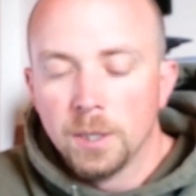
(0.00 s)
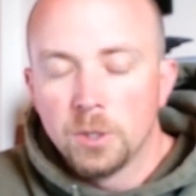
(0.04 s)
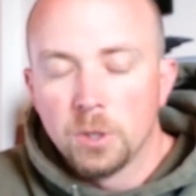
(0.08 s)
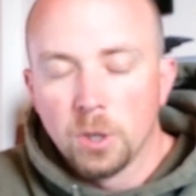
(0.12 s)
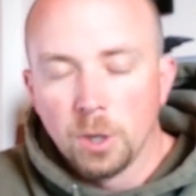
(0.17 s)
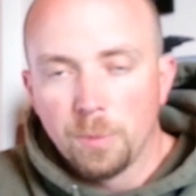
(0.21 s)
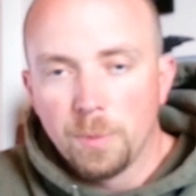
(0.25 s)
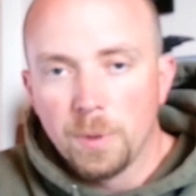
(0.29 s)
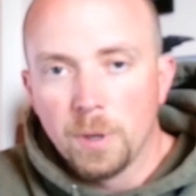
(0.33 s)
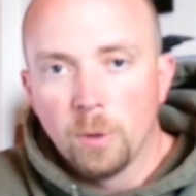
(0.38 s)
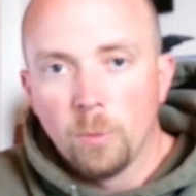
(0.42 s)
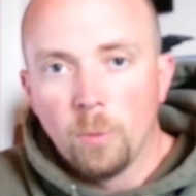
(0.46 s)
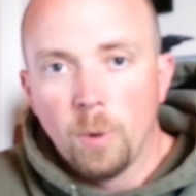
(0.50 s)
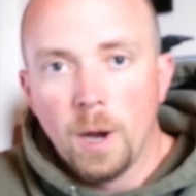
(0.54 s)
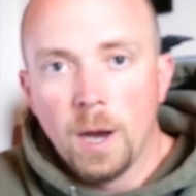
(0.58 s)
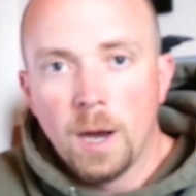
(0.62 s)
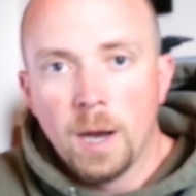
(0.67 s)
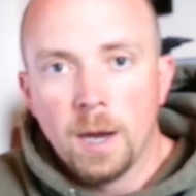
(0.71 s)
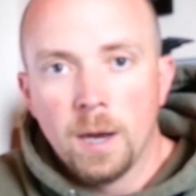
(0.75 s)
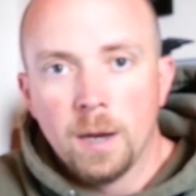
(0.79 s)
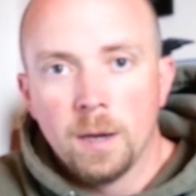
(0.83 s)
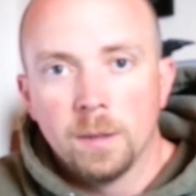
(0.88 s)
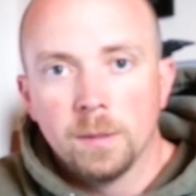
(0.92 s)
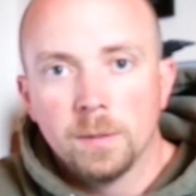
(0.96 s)
Took me a
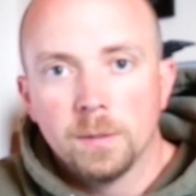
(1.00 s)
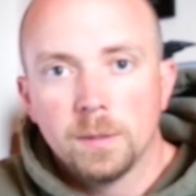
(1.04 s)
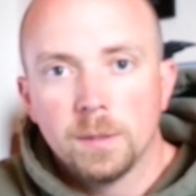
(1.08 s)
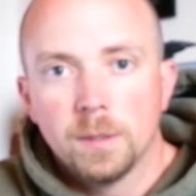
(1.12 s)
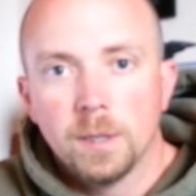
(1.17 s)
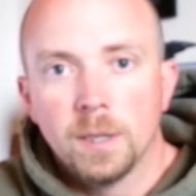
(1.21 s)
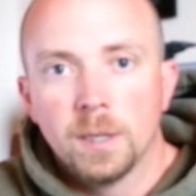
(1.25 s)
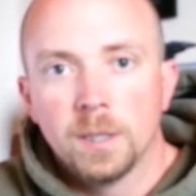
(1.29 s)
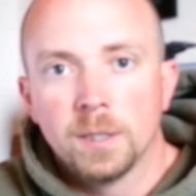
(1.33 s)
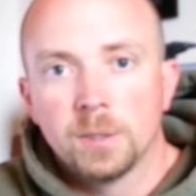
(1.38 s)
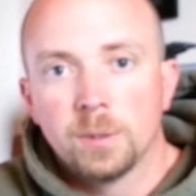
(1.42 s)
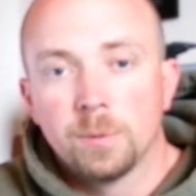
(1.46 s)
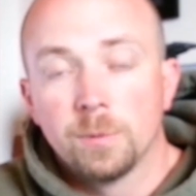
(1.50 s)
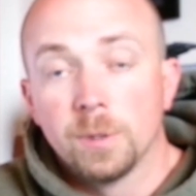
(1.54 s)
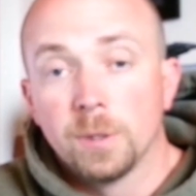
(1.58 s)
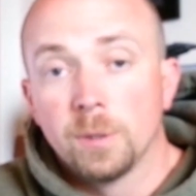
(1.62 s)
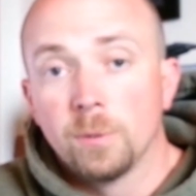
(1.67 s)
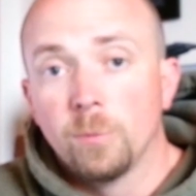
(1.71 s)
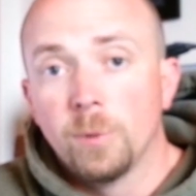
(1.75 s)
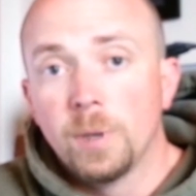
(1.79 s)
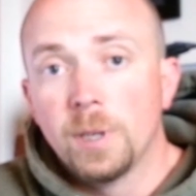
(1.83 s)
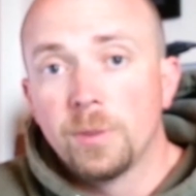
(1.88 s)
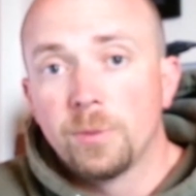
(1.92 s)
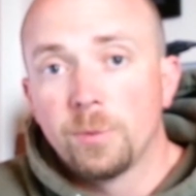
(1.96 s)
while uh, to
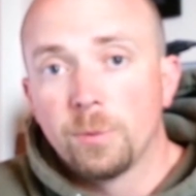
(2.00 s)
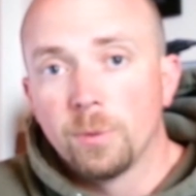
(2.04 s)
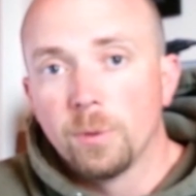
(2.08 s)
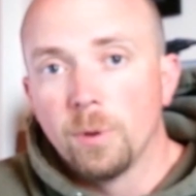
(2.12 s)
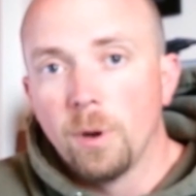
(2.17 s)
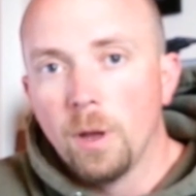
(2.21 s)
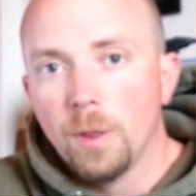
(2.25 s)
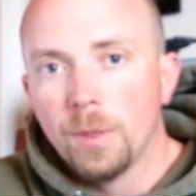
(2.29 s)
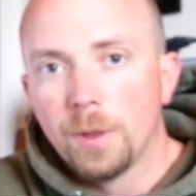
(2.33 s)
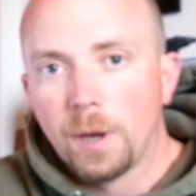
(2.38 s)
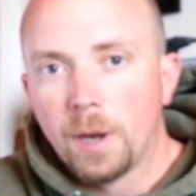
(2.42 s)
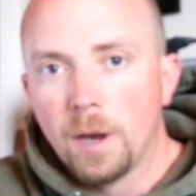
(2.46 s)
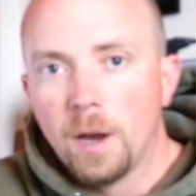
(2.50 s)
really read through all the